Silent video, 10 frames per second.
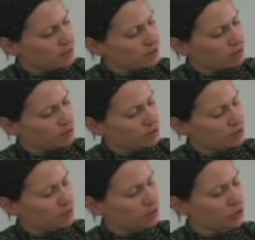And also
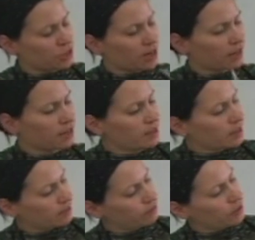double check,
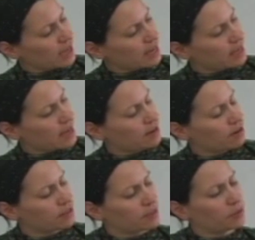kind of look at it head
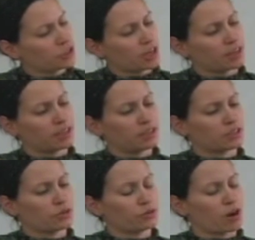on, double check that
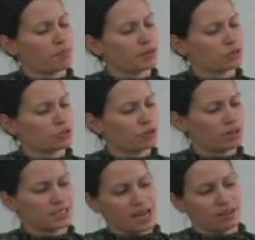it's dropping
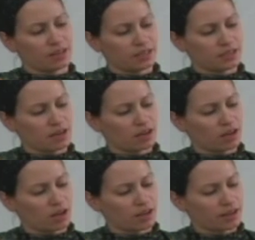straight down, that it's not
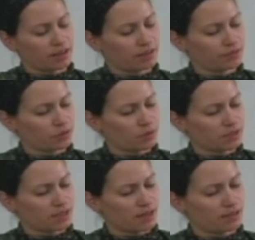cockeyed off to
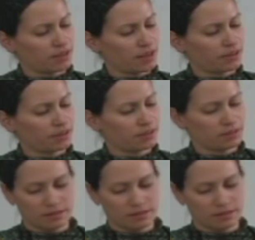one side or the other.